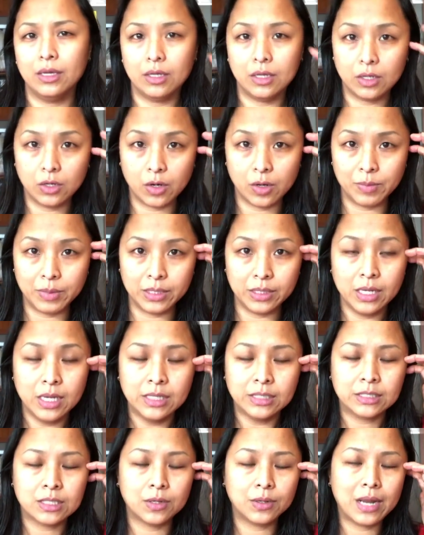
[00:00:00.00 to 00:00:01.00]
You know what I mean?
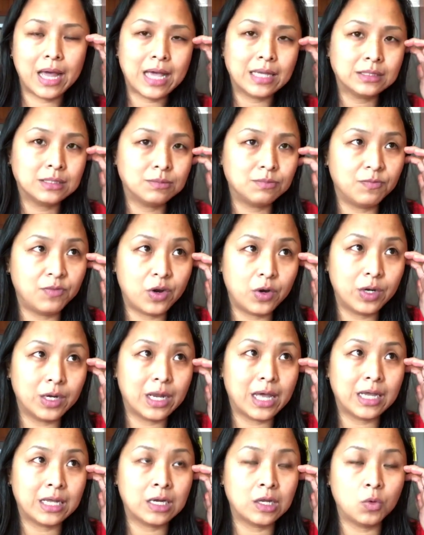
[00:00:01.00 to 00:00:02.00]
So that's very
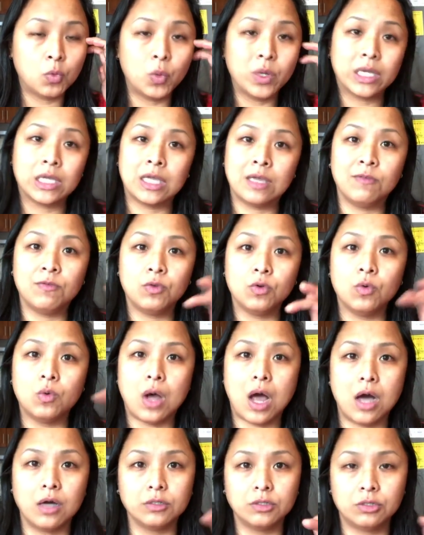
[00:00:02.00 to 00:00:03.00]
likely would keep you
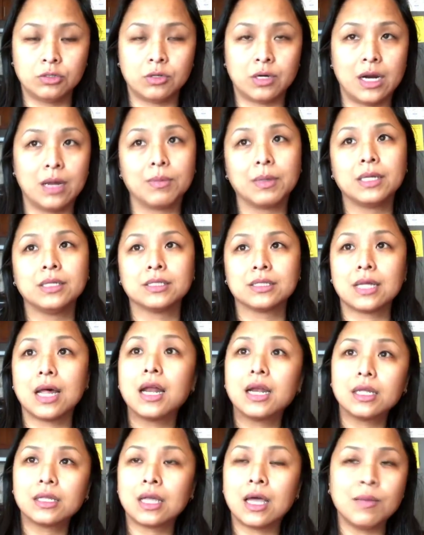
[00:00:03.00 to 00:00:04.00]
on track, because a
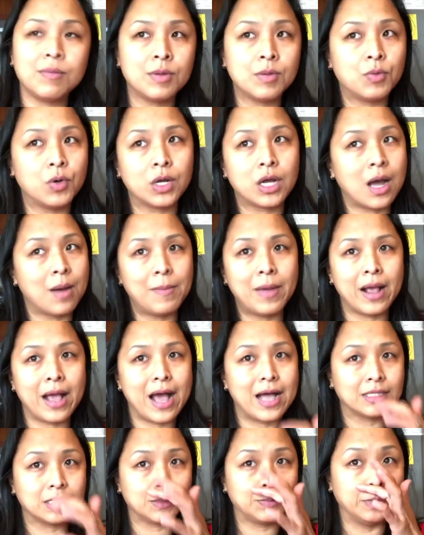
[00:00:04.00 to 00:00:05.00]
lot of time people come and
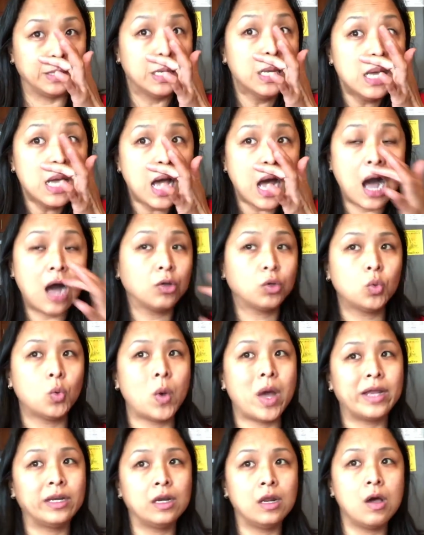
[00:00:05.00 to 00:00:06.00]
ask me, how do
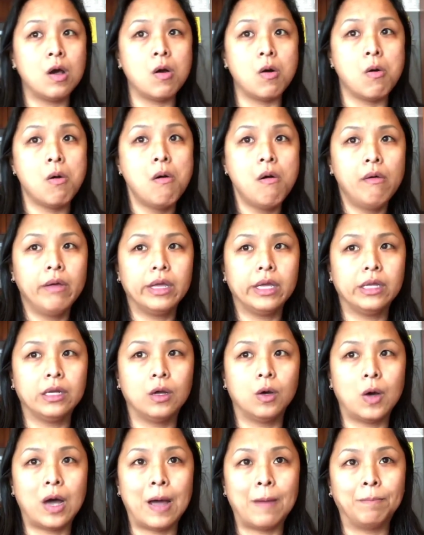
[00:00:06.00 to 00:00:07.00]
I know,
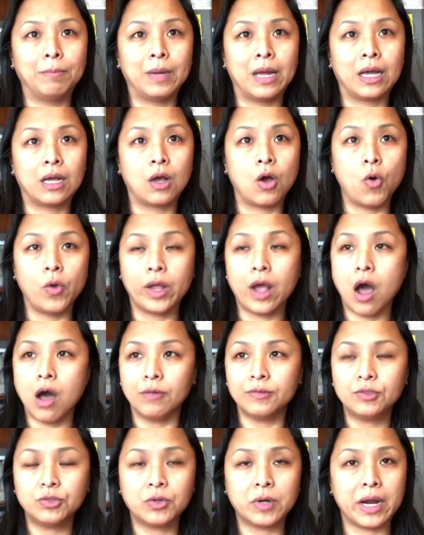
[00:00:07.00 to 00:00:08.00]
I'm not going
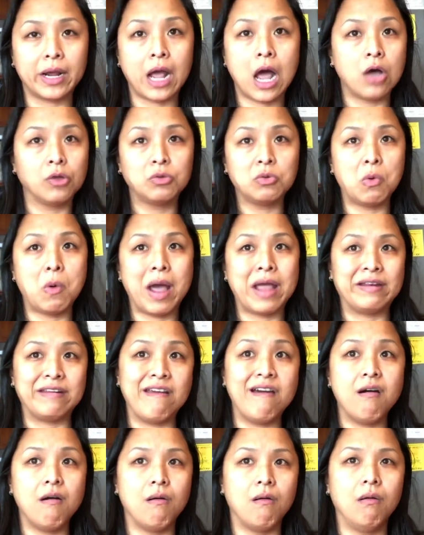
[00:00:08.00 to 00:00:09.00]
off track? How do I
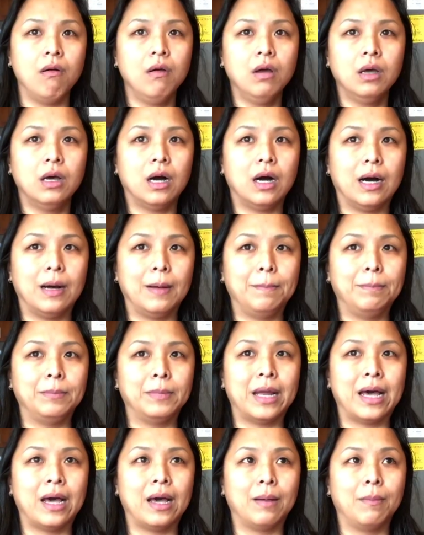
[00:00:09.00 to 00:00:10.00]
know I'm
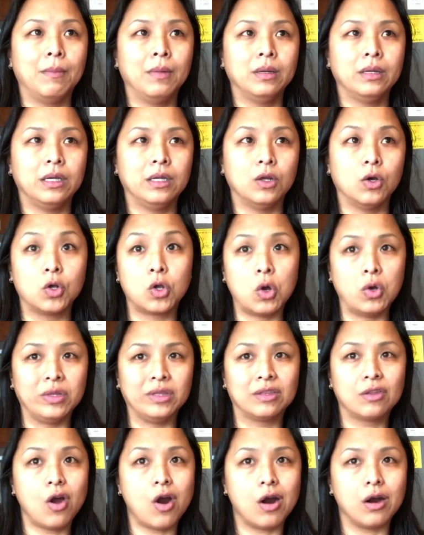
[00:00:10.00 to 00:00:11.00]
not,
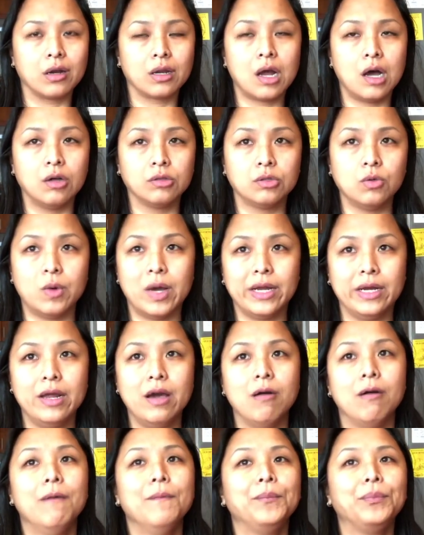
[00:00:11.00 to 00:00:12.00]
going dark? How do I
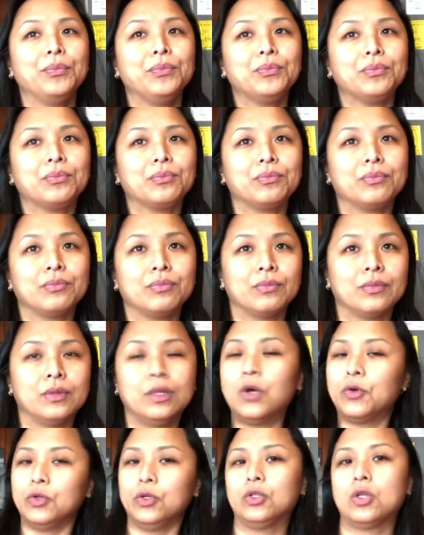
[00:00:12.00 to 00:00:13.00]
know?
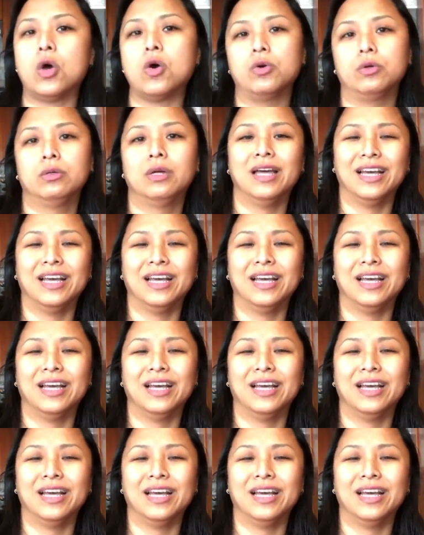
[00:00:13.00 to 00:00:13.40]
No, you don't.